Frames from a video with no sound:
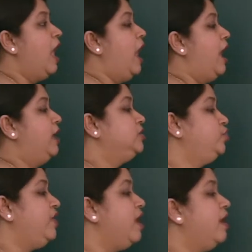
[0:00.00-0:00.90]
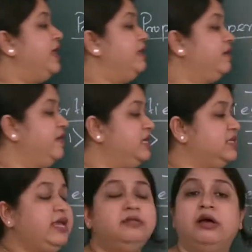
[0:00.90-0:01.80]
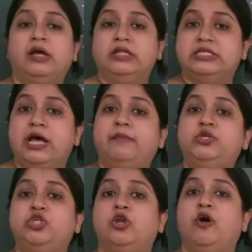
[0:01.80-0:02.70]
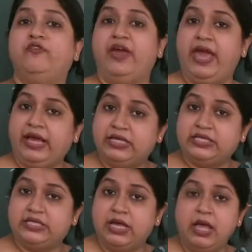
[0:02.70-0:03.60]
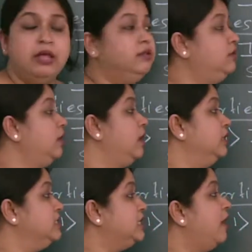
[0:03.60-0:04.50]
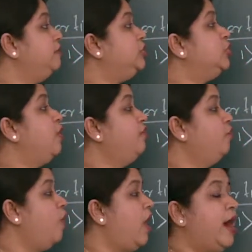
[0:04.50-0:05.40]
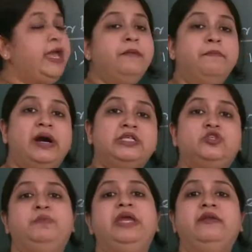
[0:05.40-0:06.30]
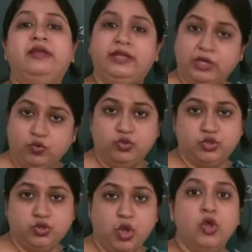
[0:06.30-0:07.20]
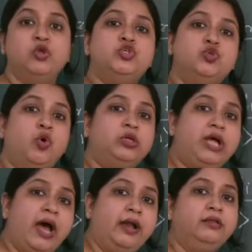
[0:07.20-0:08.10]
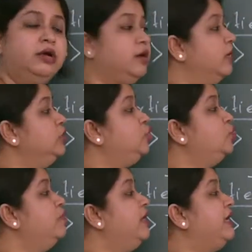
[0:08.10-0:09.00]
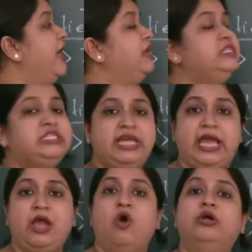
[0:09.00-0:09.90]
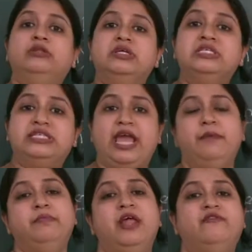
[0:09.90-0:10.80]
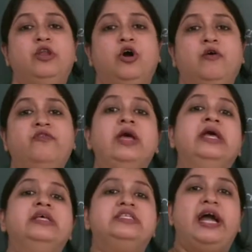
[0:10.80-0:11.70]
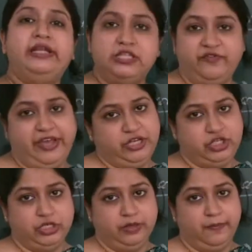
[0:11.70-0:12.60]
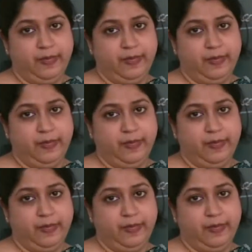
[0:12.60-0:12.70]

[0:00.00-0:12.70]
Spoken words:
as we are increasing the consumption of X, the consumption of Y must be reduced so that the consumer can stay on the same level of satisfaction.